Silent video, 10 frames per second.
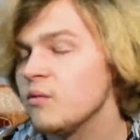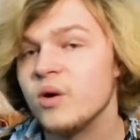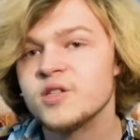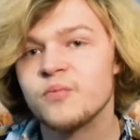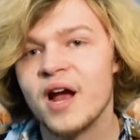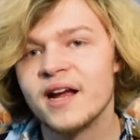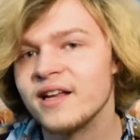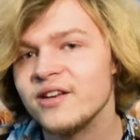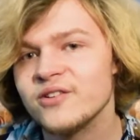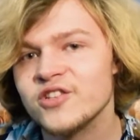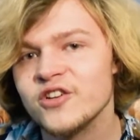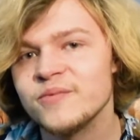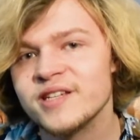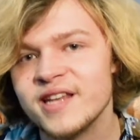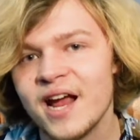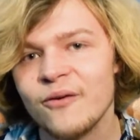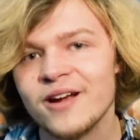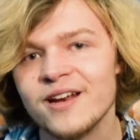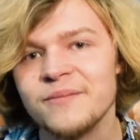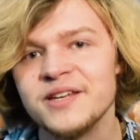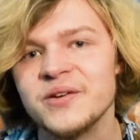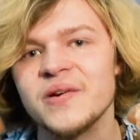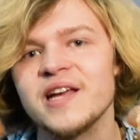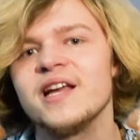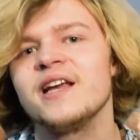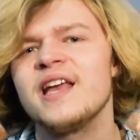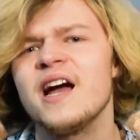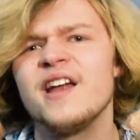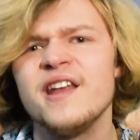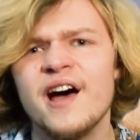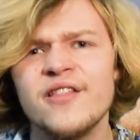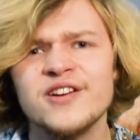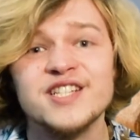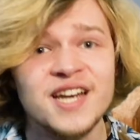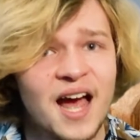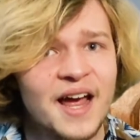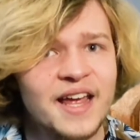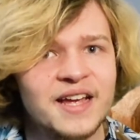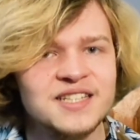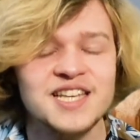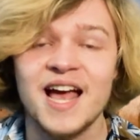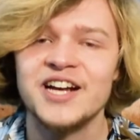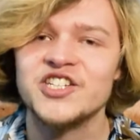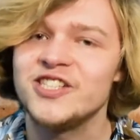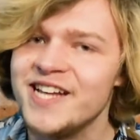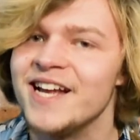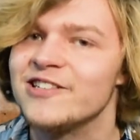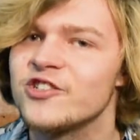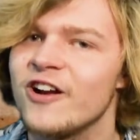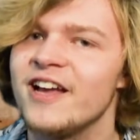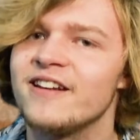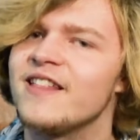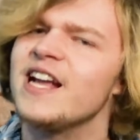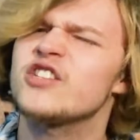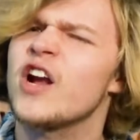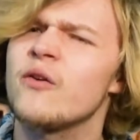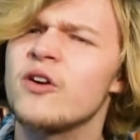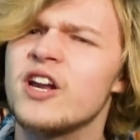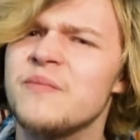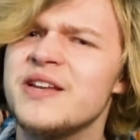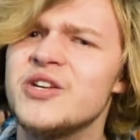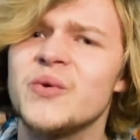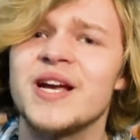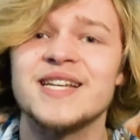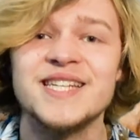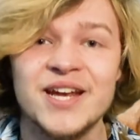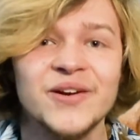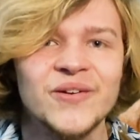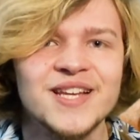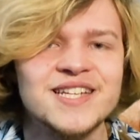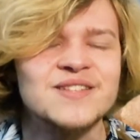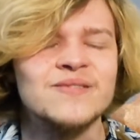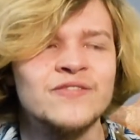What's brackin' YouTube? Today we're going to be doing yet another dying / dead trend. That's right, we're going to be doing a tier list.